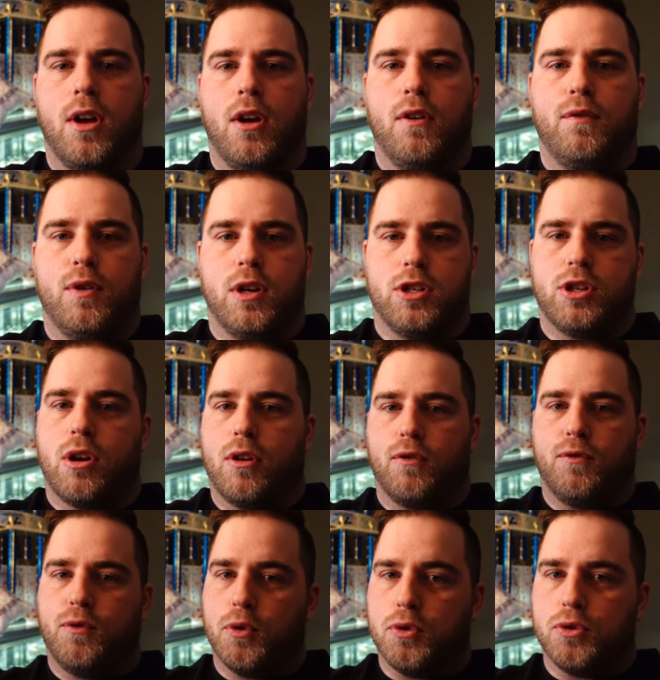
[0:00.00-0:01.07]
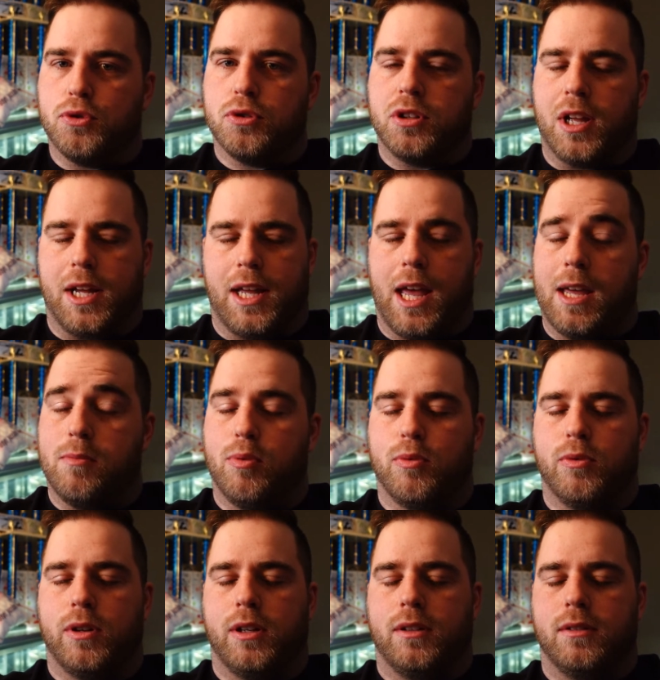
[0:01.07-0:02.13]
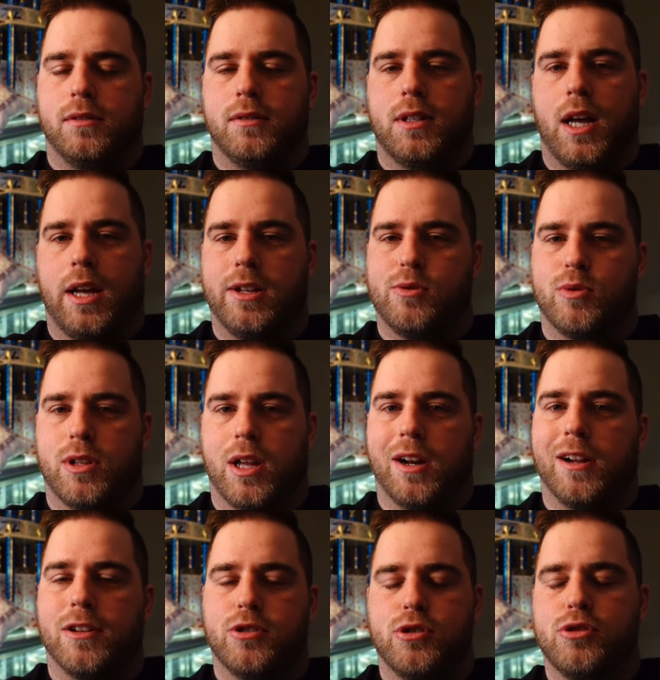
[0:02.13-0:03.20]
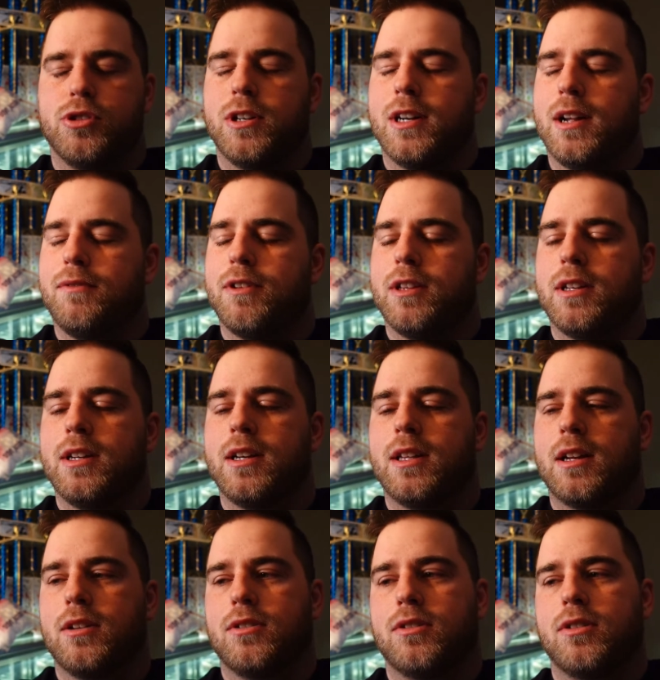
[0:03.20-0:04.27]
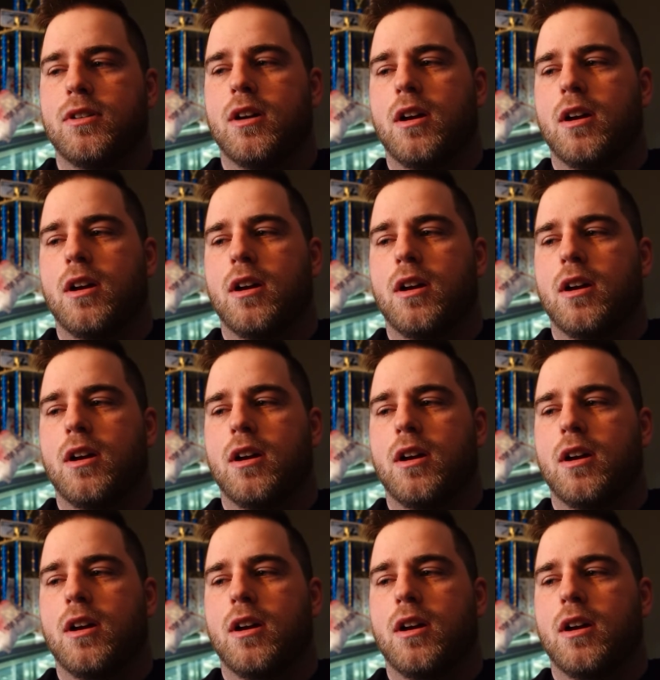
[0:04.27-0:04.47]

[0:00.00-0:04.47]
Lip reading: finish out a full like 8-point cage with anti-intrusion and everything in that car.